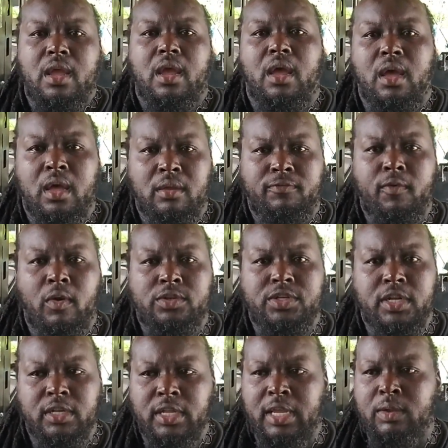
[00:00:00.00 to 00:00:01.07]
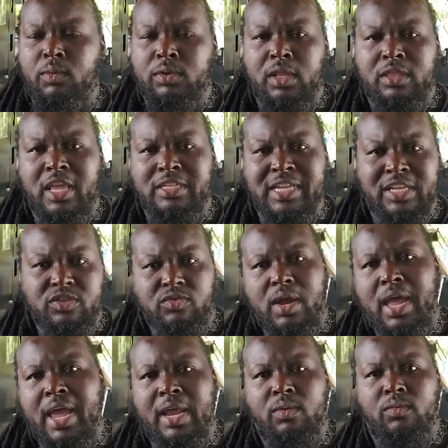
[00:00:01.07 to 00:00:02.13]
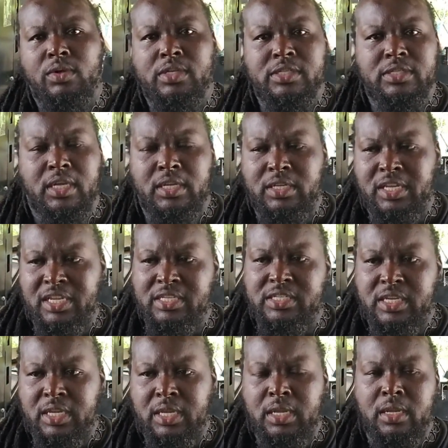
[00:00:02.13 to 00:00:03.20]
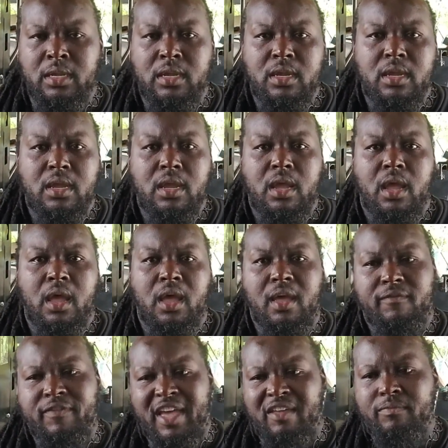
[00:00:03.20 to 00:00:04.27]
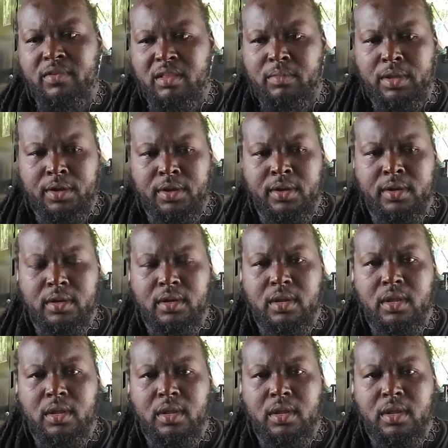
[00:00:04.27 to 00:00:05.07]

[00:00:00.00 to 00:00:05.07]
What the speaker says: Unfortunately, one of the things I tried was a DC 5 millimeter